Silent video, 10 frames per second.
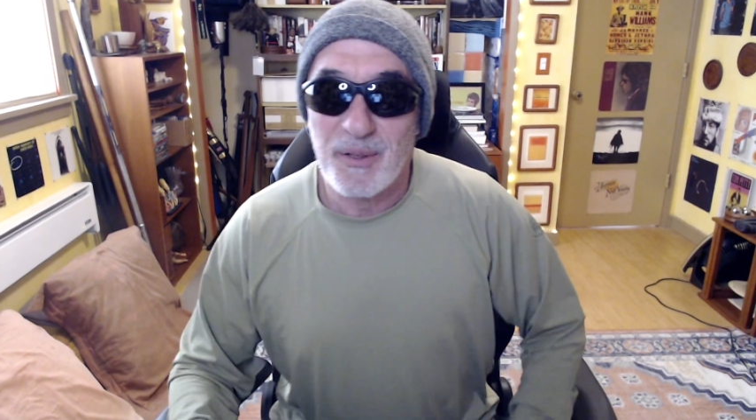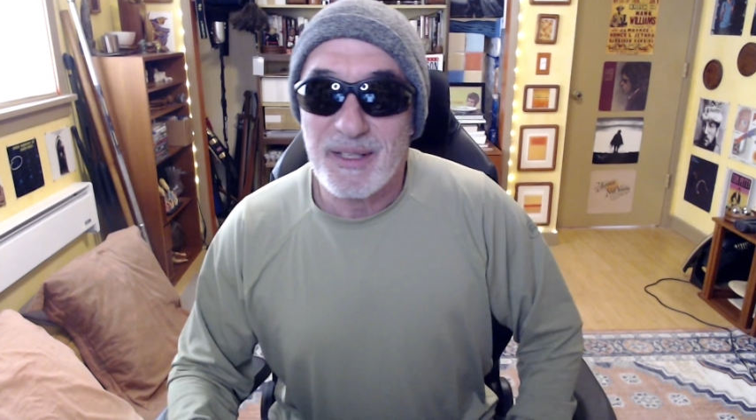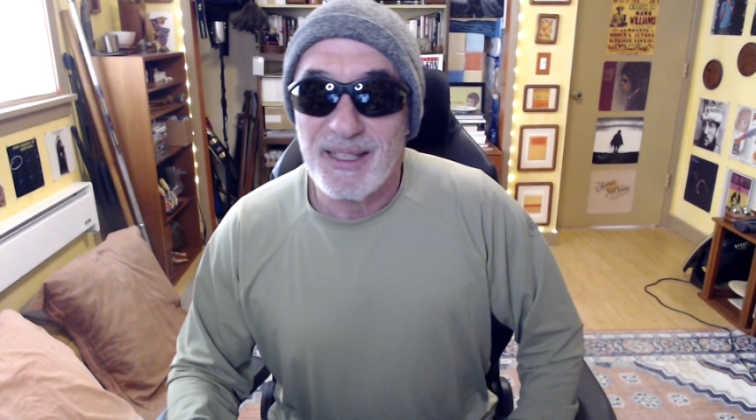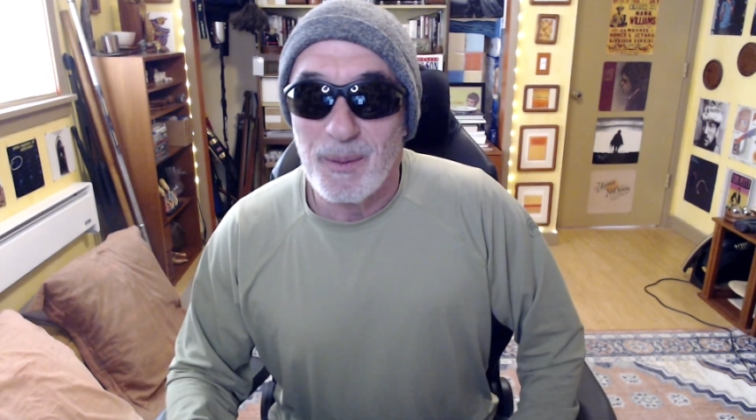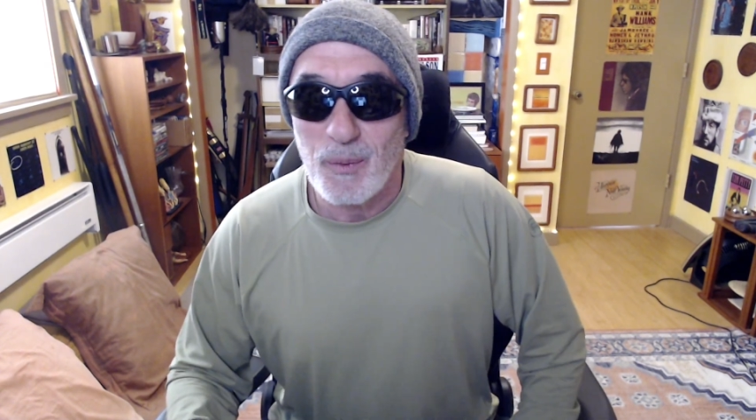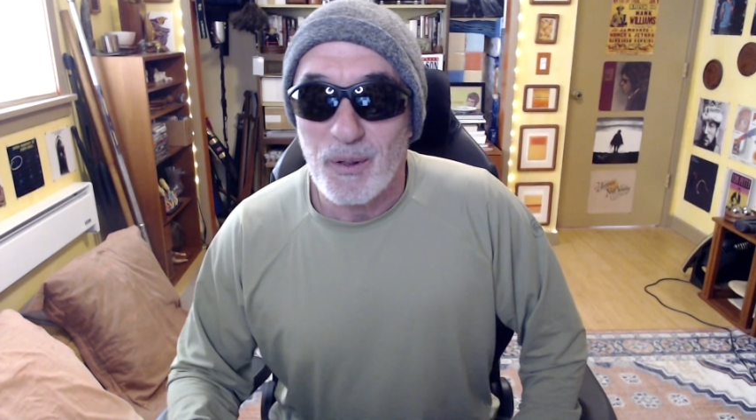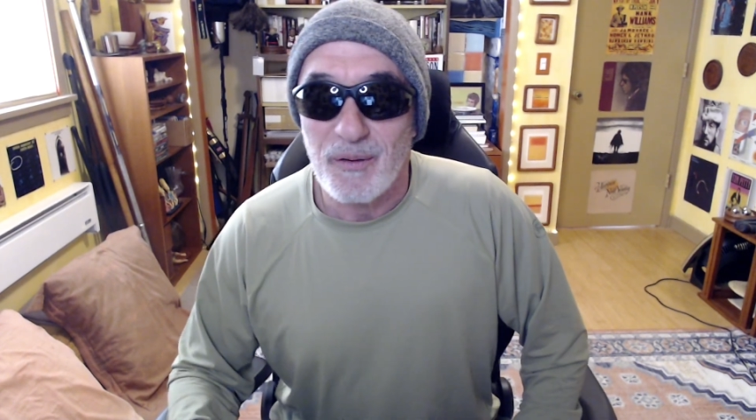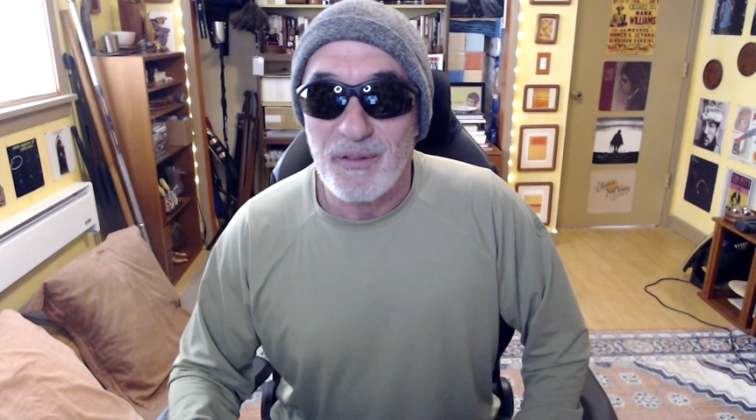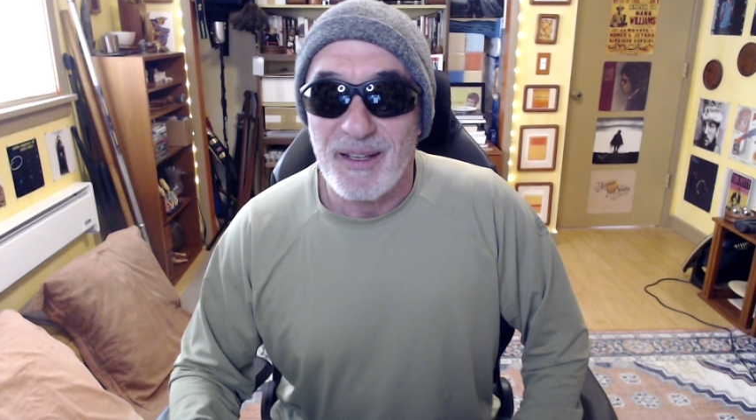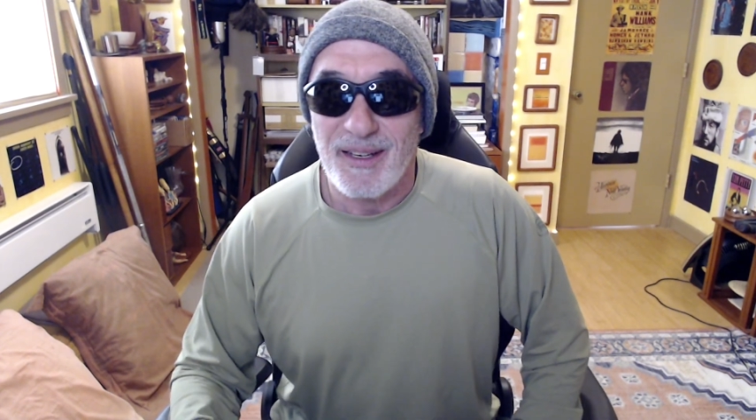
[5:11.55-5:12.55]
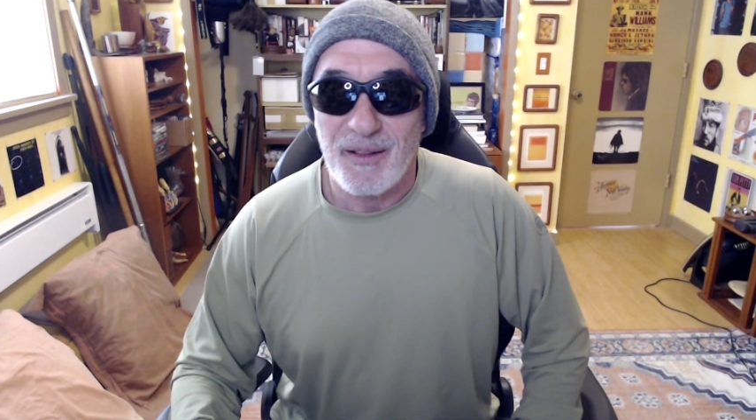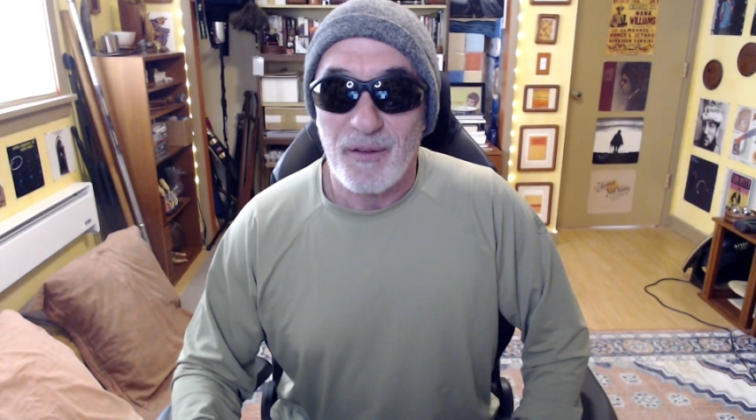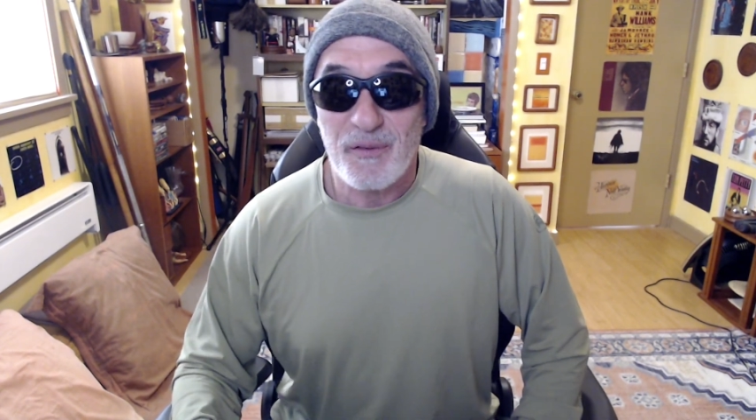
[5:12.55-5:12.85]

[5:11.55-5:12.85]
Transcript: looking at more of the